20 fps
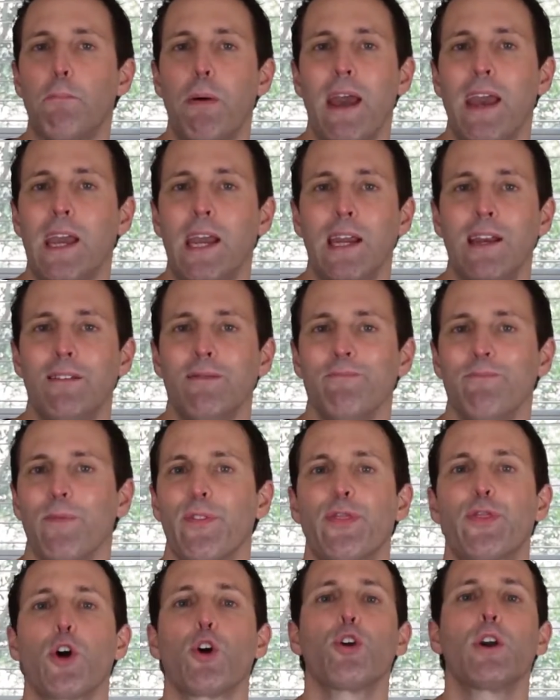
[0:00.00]
pain
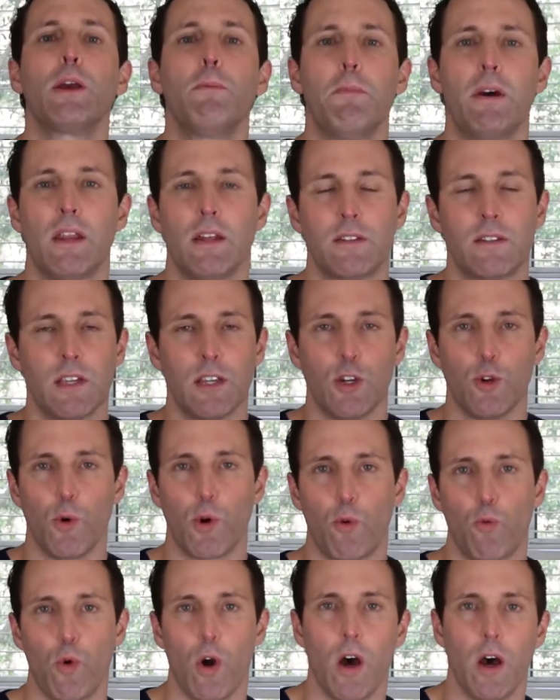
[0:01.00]
30 minutes
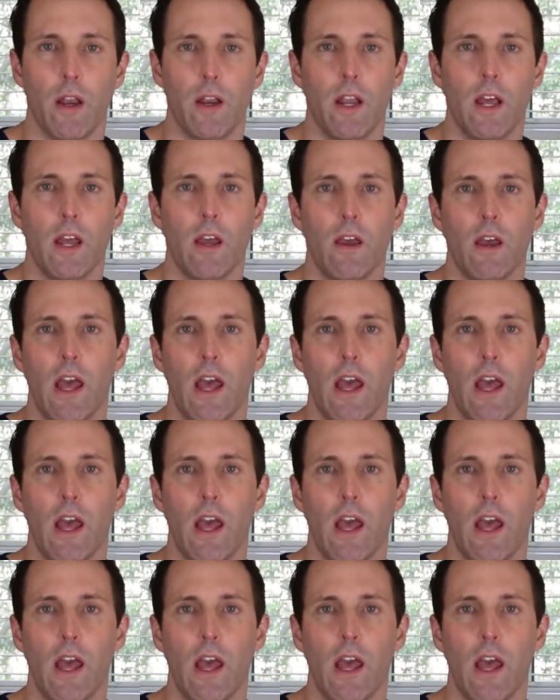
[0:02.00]
into a run,